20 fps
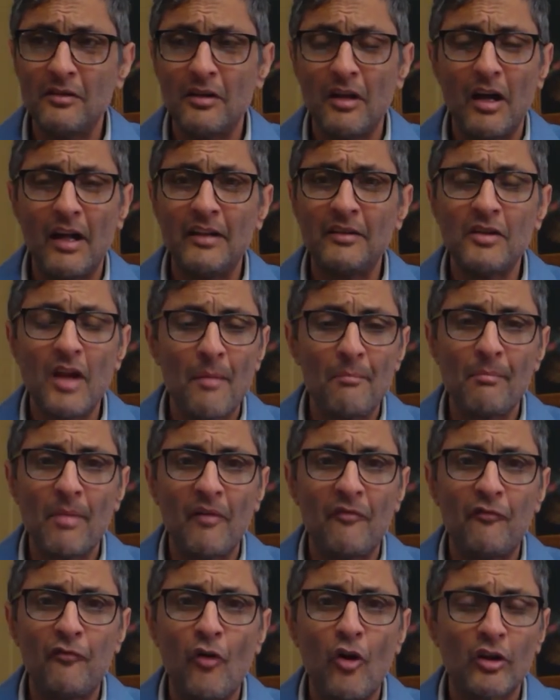number
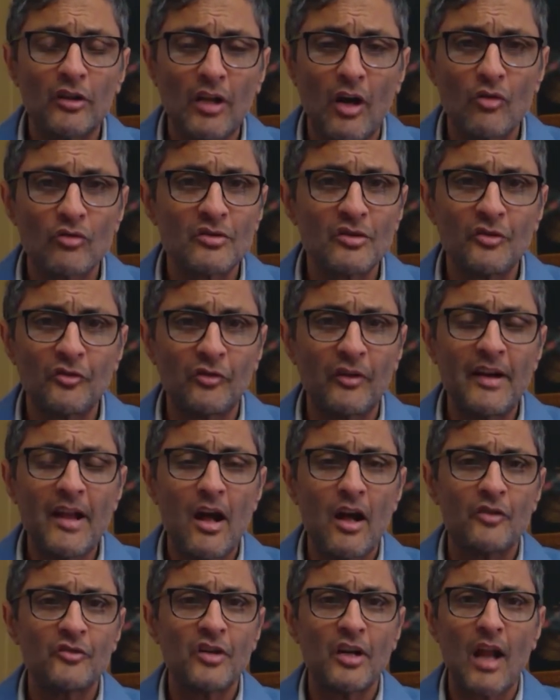
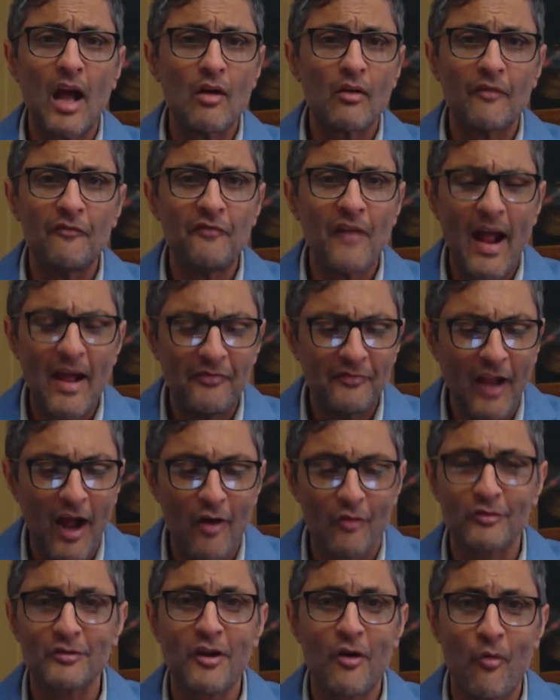4,300 out of
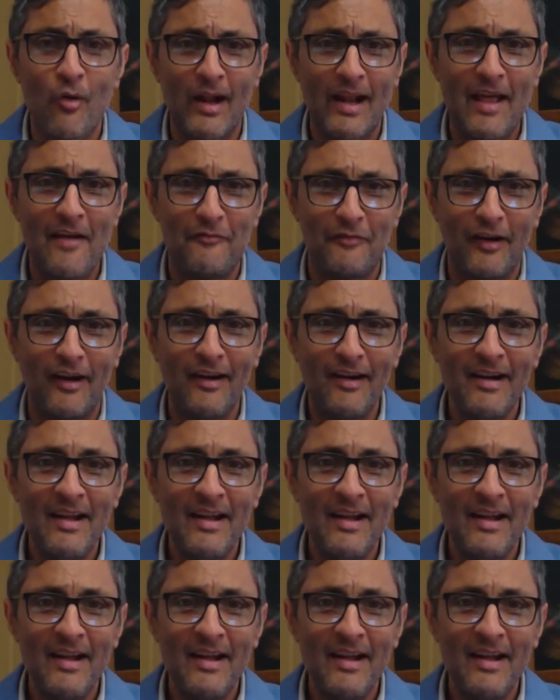5,000 or whatever,